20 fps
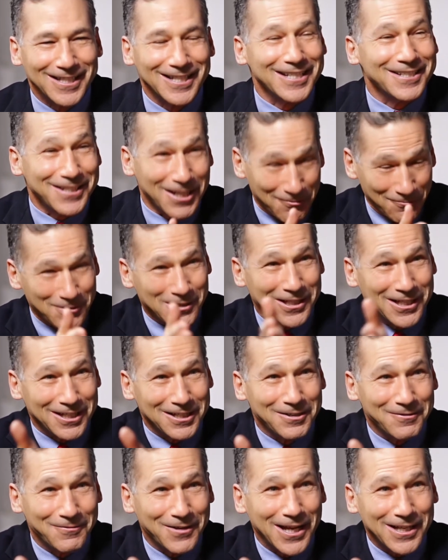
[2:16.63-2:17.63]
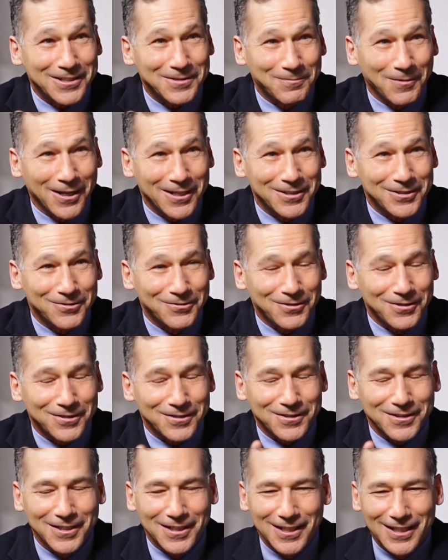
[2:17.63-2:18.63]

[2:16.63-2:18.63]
Is that really going to advance my interests?